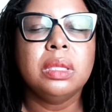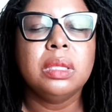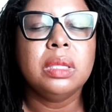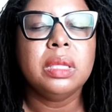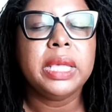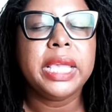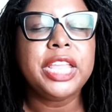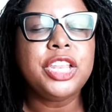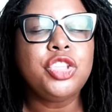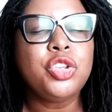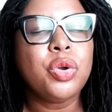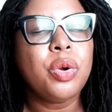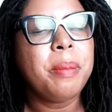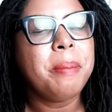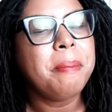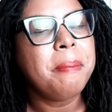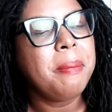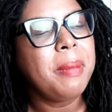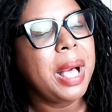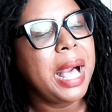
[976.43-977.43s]
in your
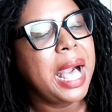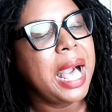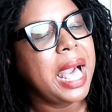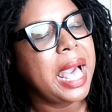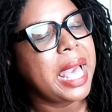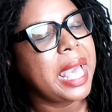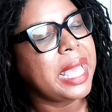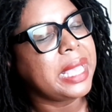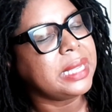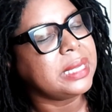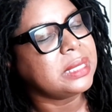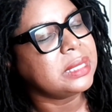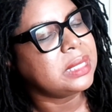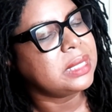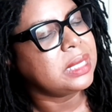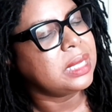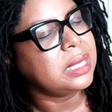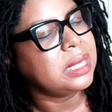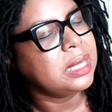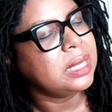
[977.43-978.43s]
mind
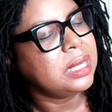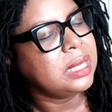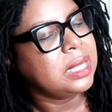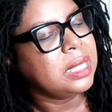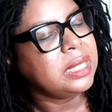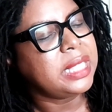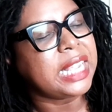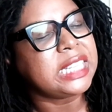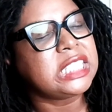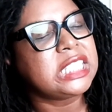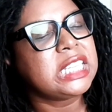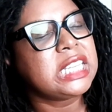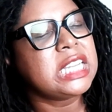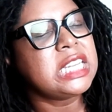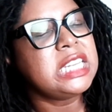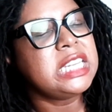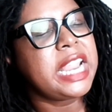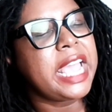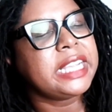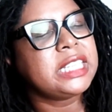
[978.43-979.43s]
that's
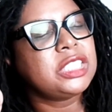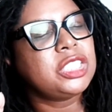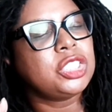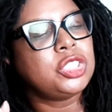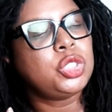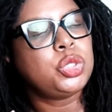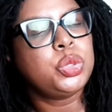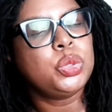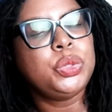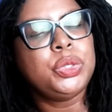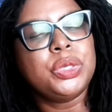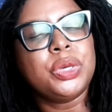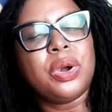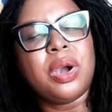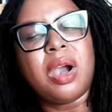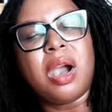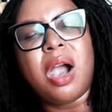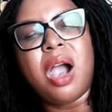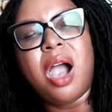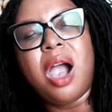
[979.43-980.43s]
connected to your
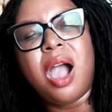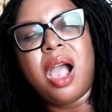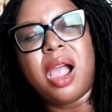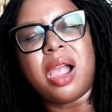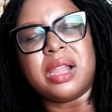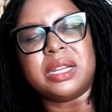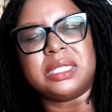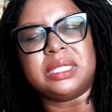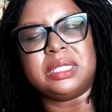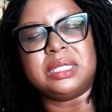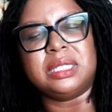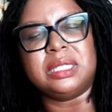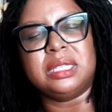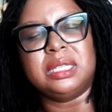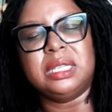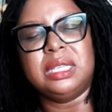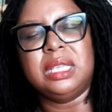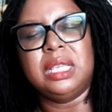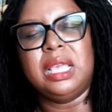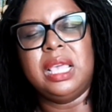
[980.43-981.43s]
heart.
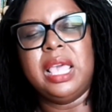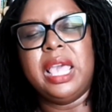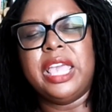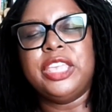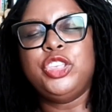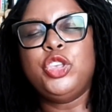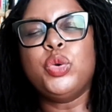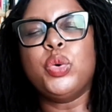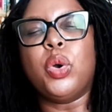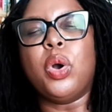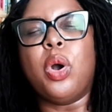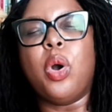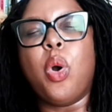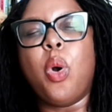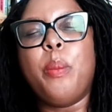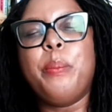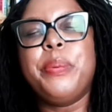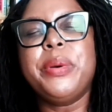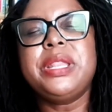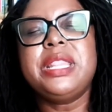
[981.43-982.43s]
You
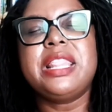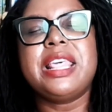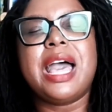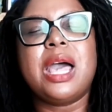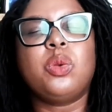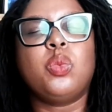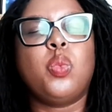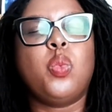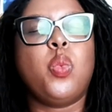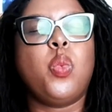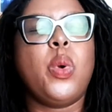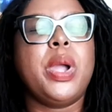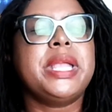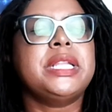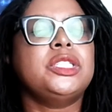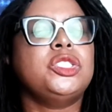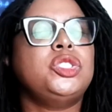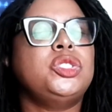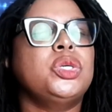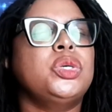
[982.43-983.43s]
open that
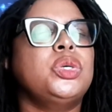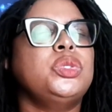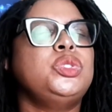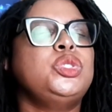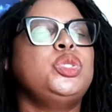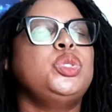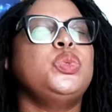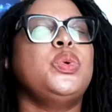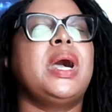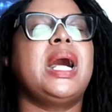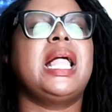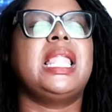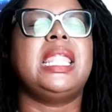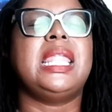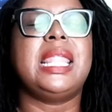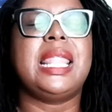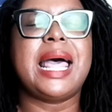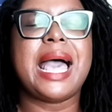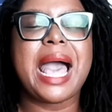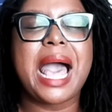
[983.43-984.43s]
window to
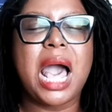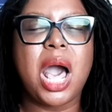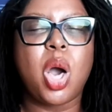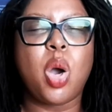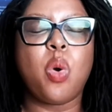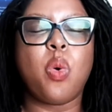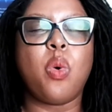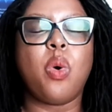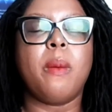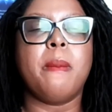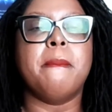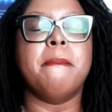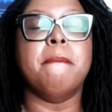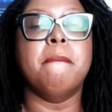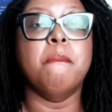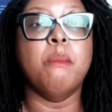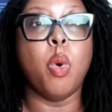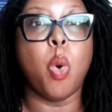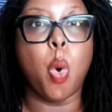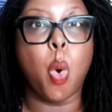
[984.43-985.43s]
allow
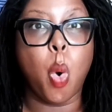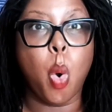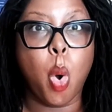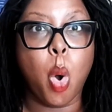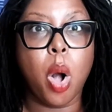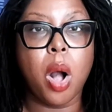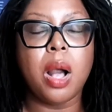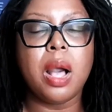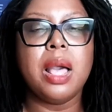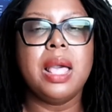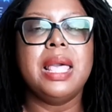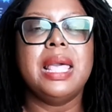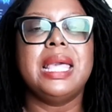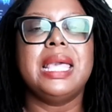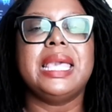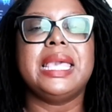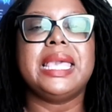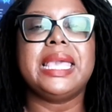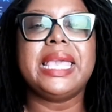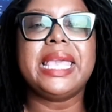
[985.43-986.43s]
more
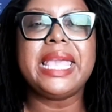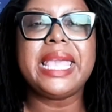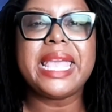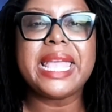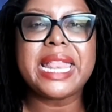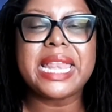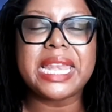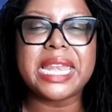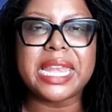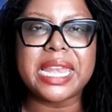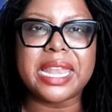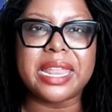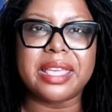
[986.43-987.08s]
in.